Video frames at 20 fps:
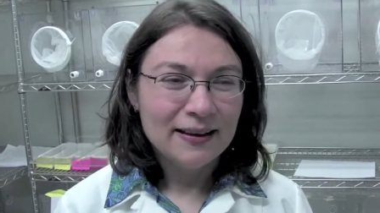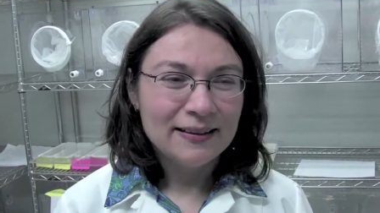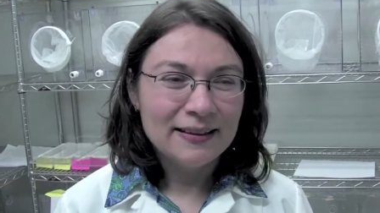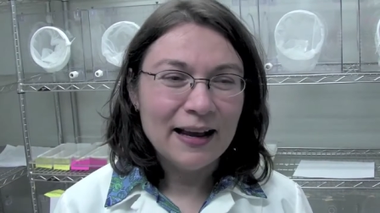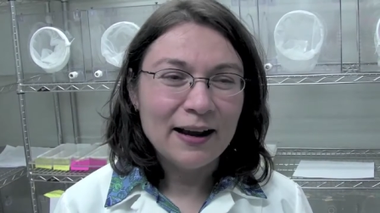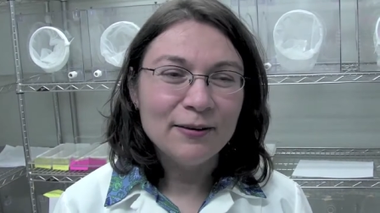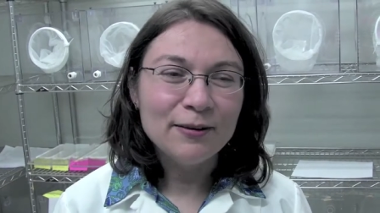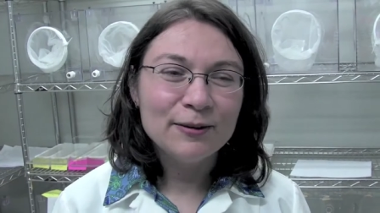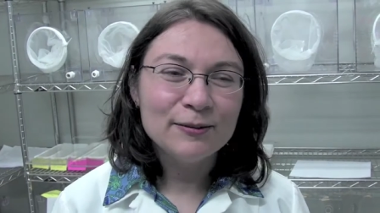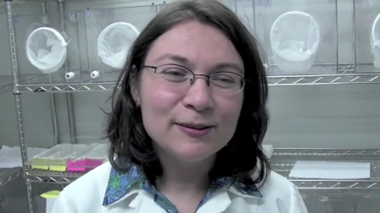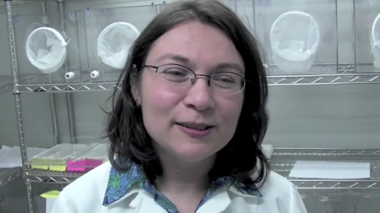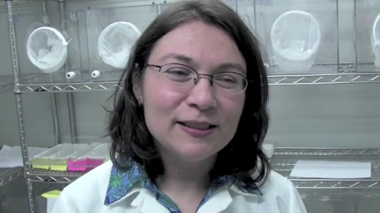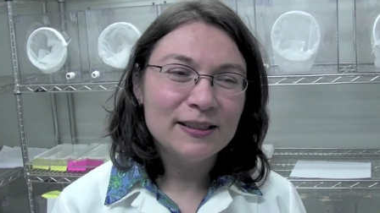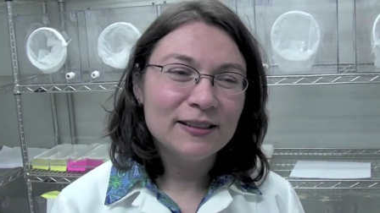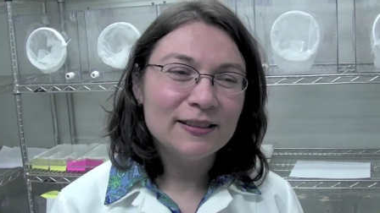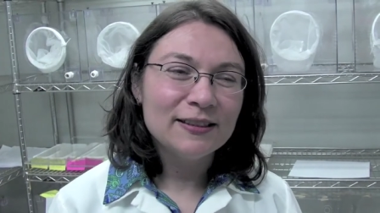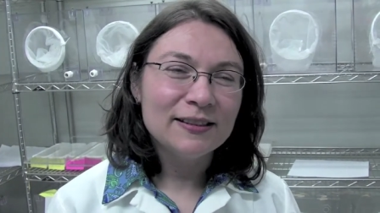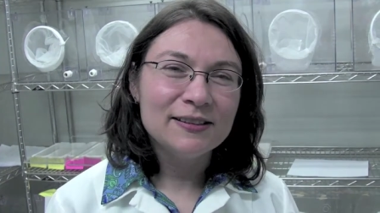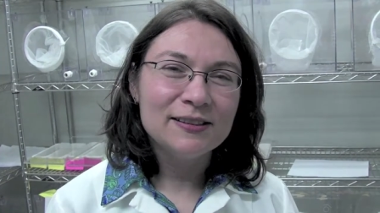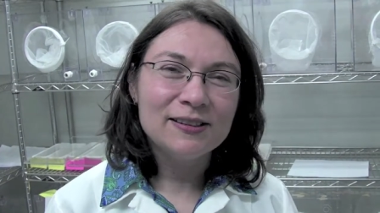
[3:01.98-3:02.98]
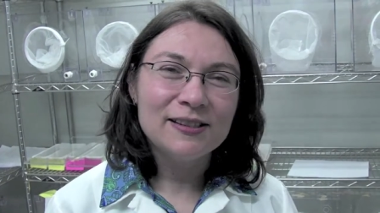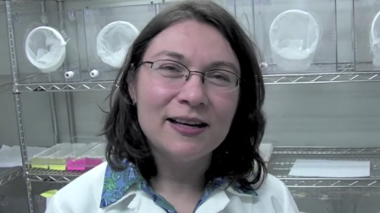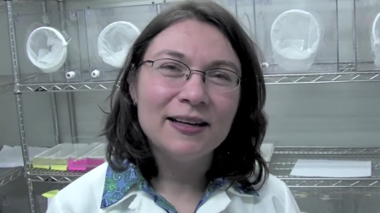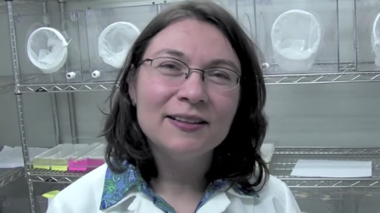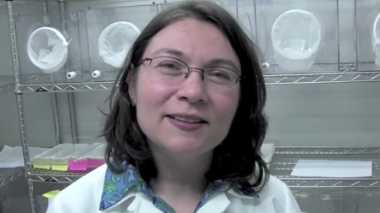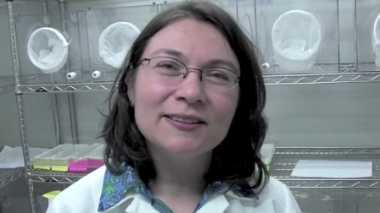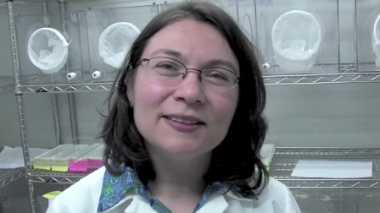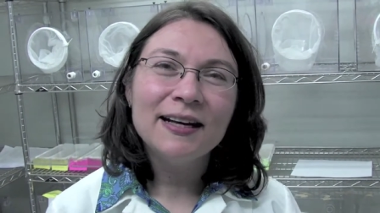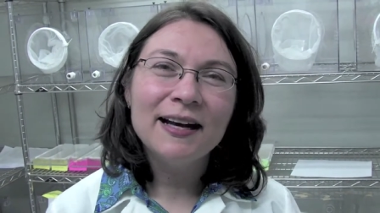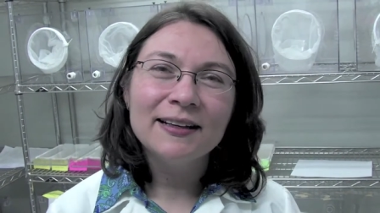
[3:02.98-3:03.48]
Now you're seeing the
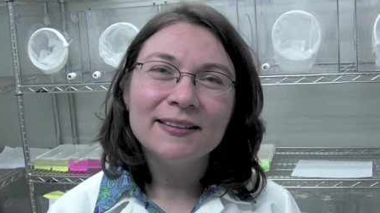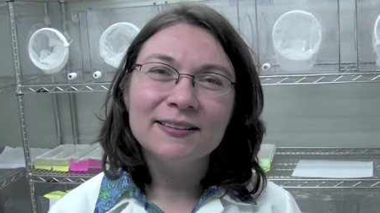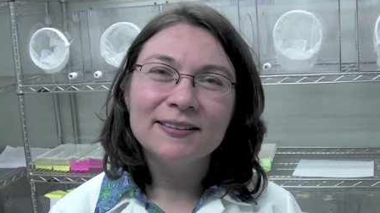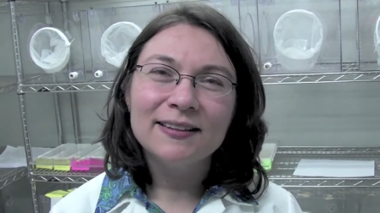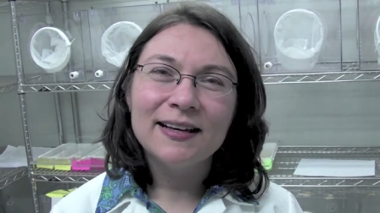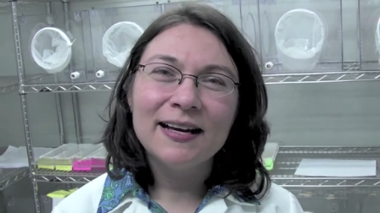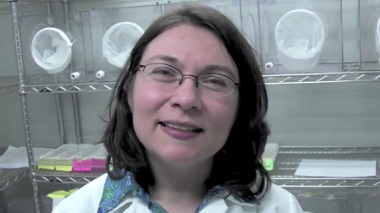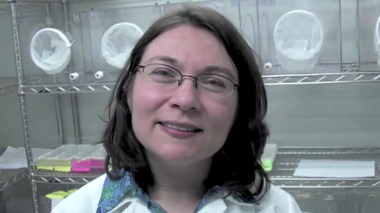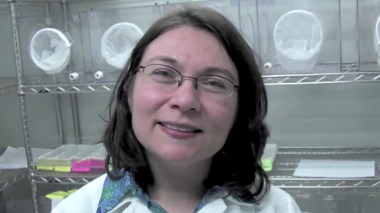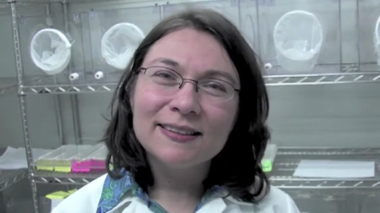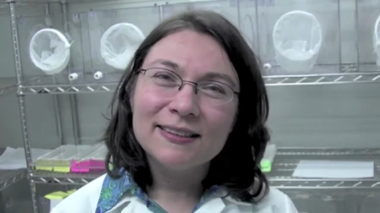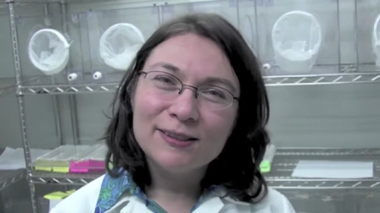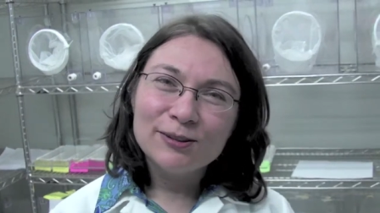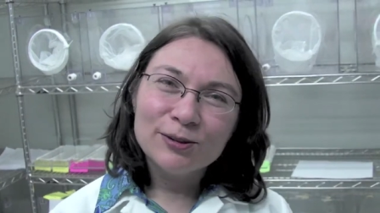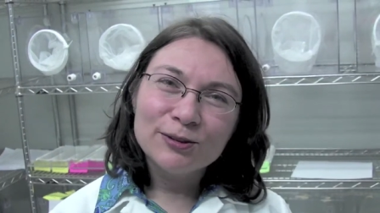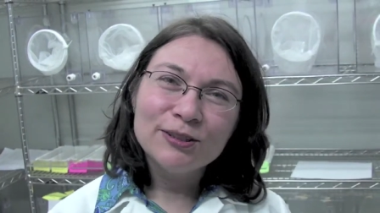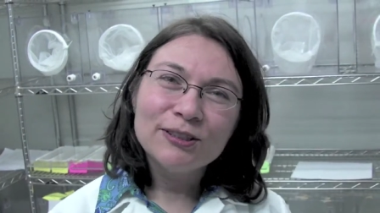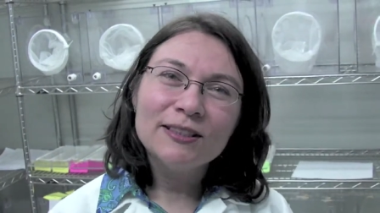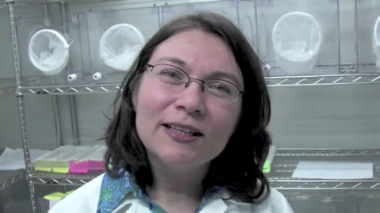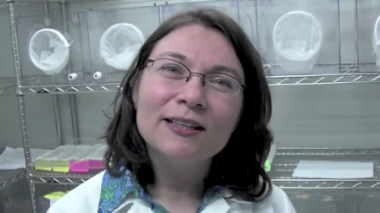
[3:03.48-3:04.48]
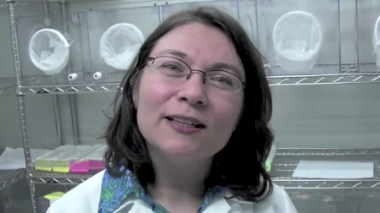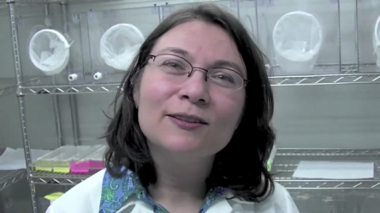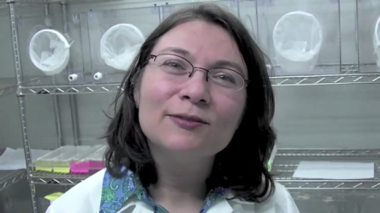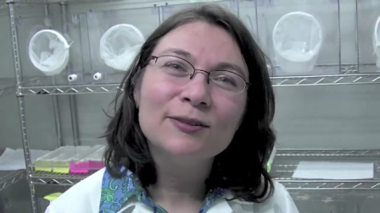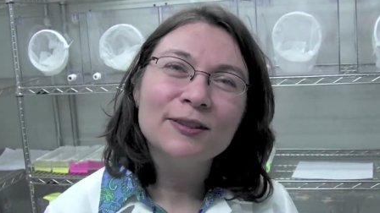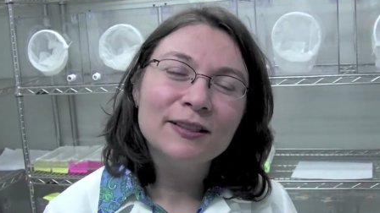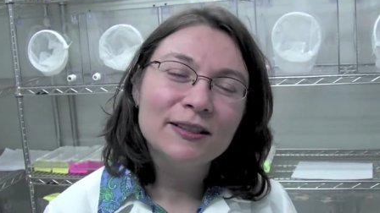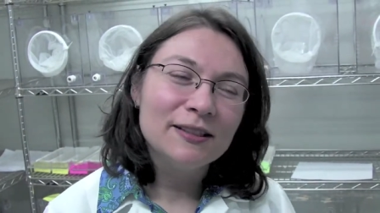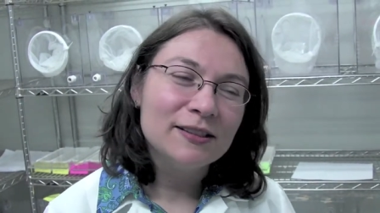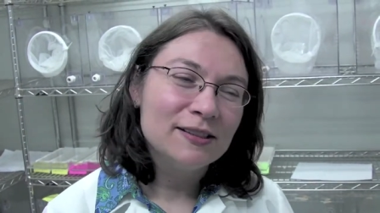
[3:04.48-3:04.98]
insectary and the task associated
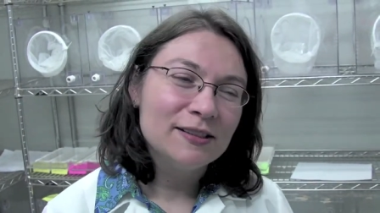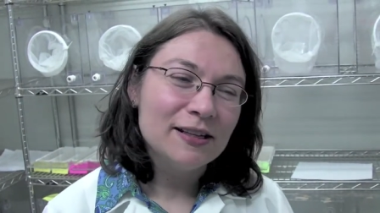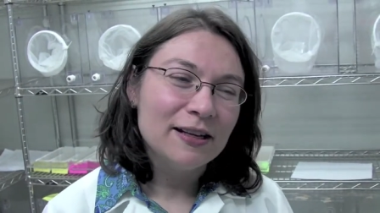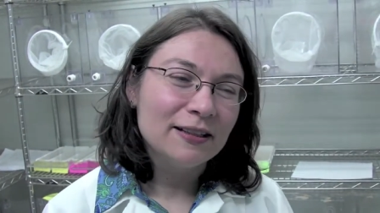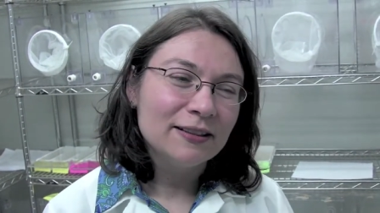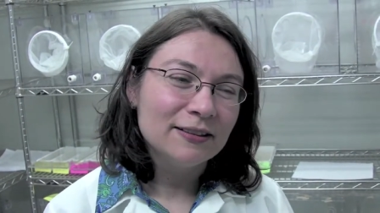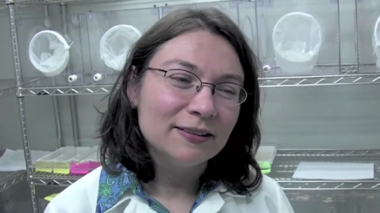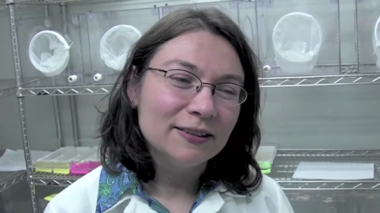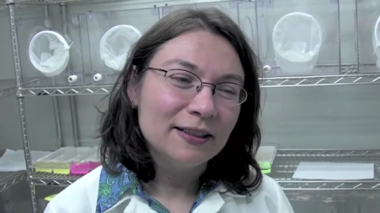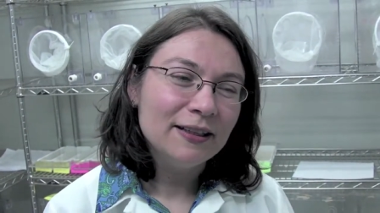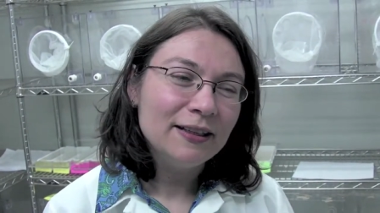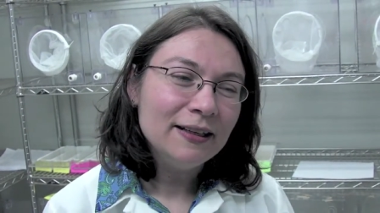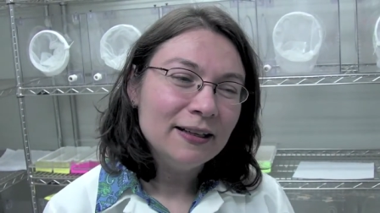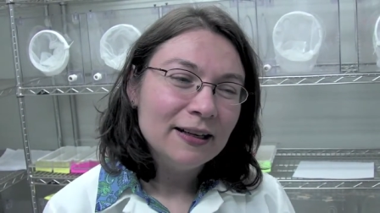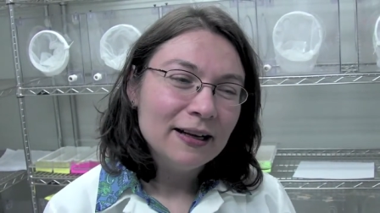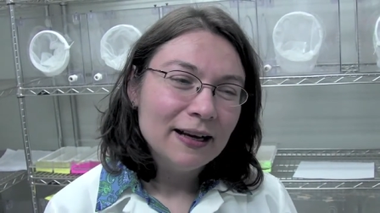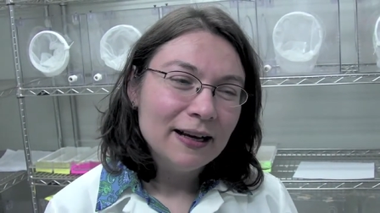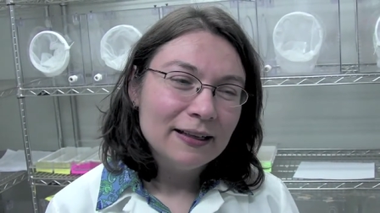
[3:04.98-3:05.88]
with insectary.